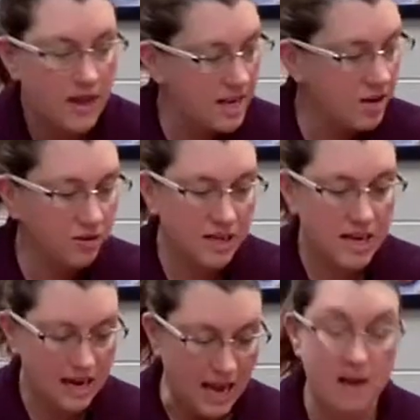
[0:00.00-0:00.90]
Then you'll
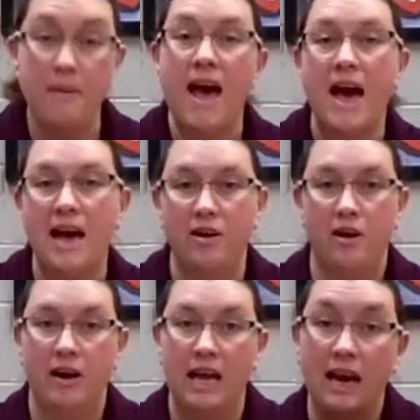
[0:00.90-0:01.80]
need a
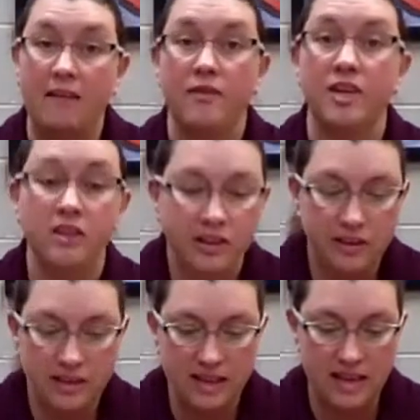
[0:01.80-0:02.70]
pattern and I've
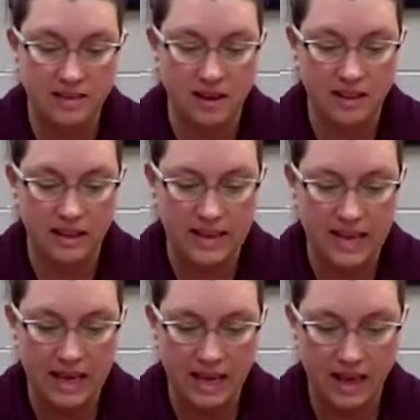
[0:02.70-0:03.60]
included these on the
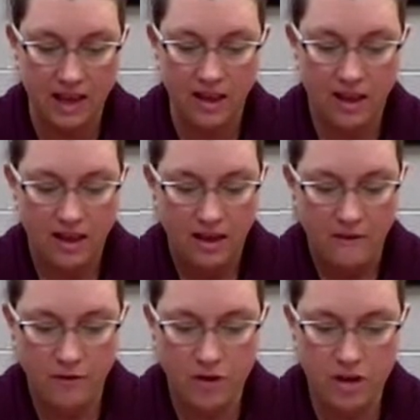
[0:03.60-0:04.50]
link
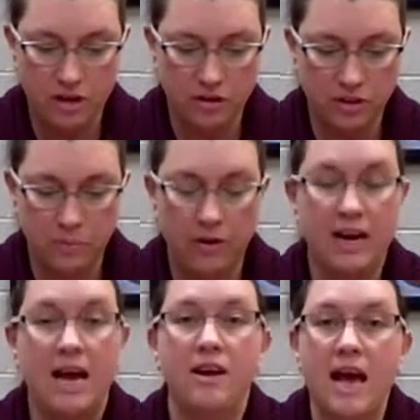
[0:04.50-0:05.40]
for you to
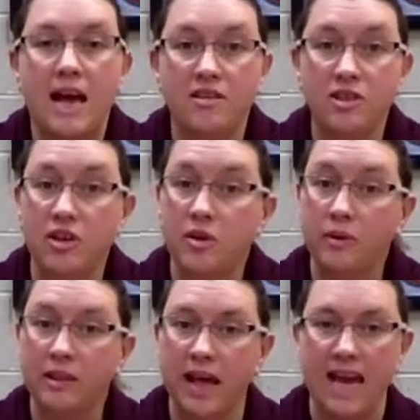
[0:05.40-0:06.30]
print out as
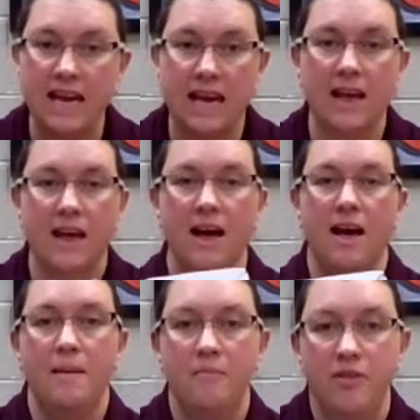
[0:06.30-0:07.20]
you like.
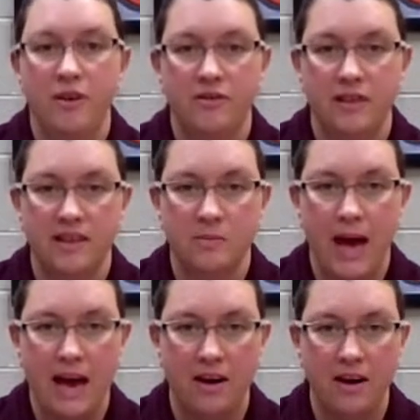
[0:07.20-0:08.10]
Um, there's this
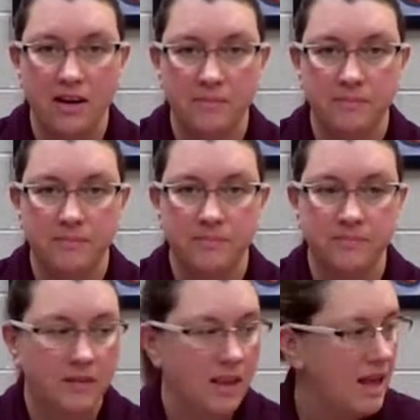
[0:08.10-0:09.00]
pattern,
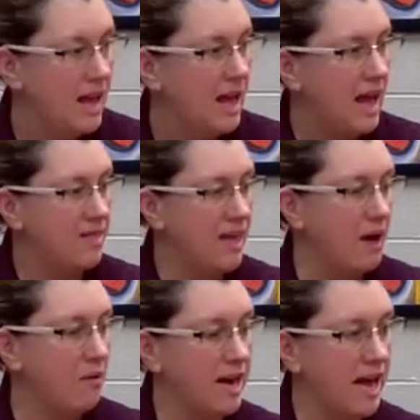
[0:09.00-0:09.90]
and
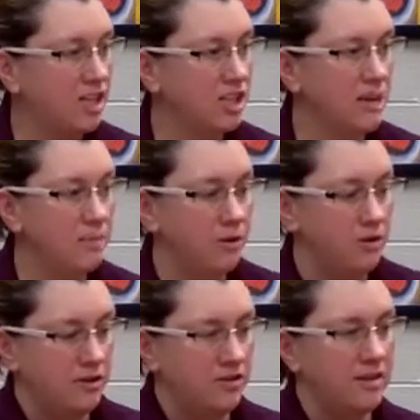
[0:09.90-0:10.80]
that one actually
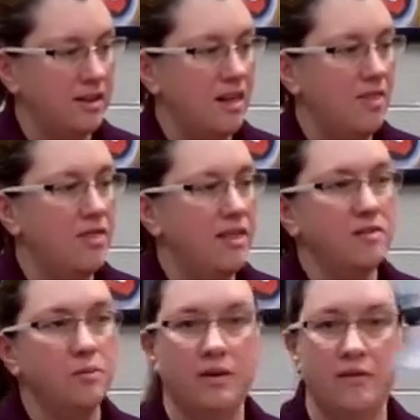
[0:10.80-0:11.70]
produced
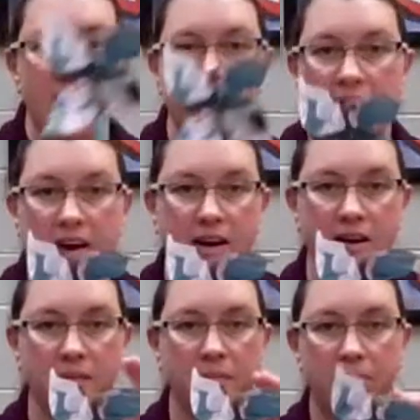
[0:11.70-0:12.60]
this one right here.